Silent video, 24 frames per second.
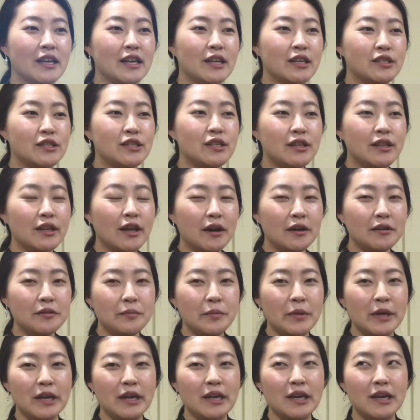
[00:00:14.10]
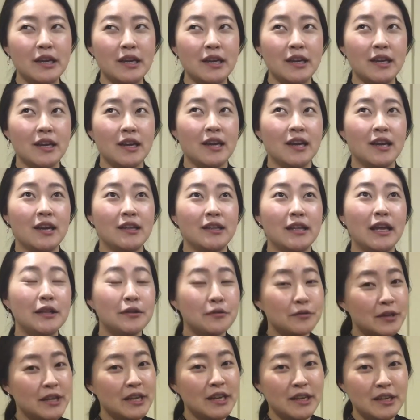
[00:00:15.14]
She taught me not
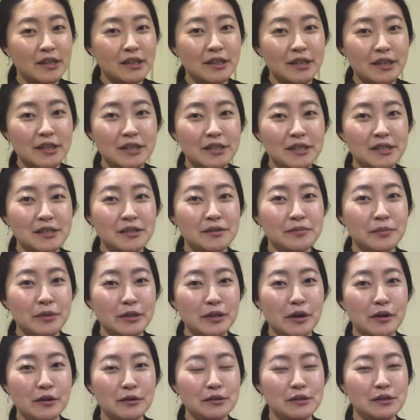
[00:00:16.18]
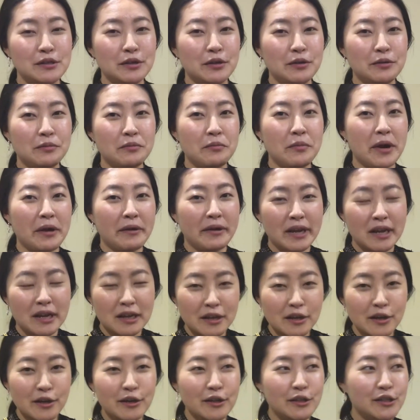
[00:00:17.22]
only English, but also American
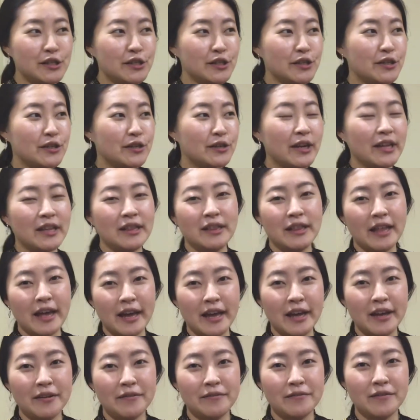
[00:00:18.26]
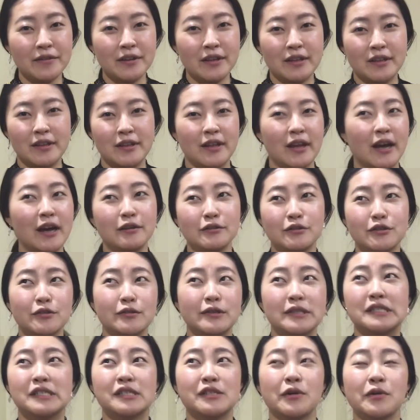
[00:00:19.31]
culture and life and how to
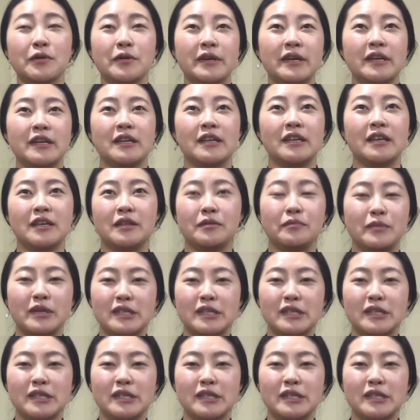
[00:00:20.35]
enjoy in